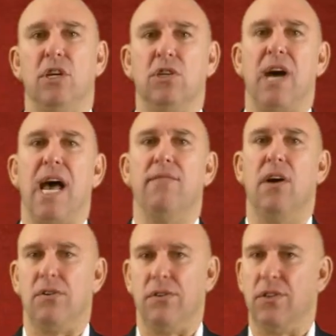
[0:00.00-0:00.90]
just shy of
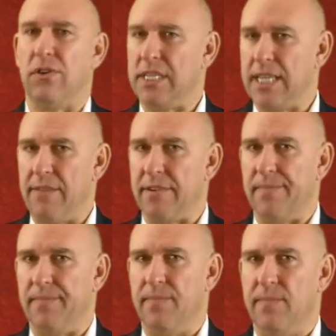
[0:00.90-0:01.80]
137.
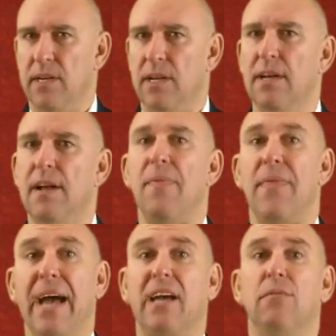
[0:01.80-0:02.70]

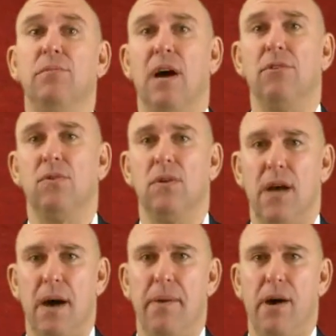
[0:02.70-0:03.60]
That comes out to a
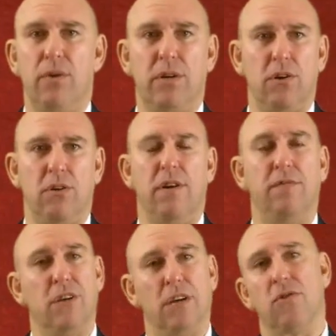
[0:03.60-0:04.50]
compound return
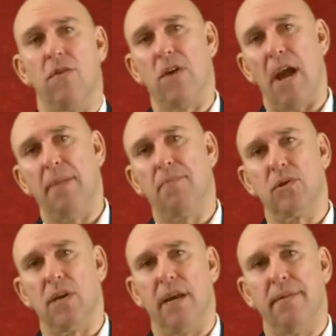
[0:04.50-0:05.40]
of just over
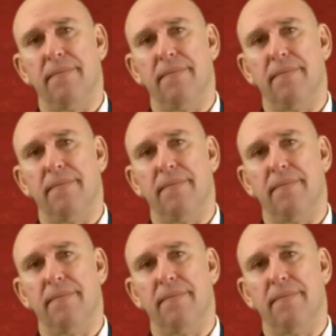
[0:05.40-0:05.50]
8%.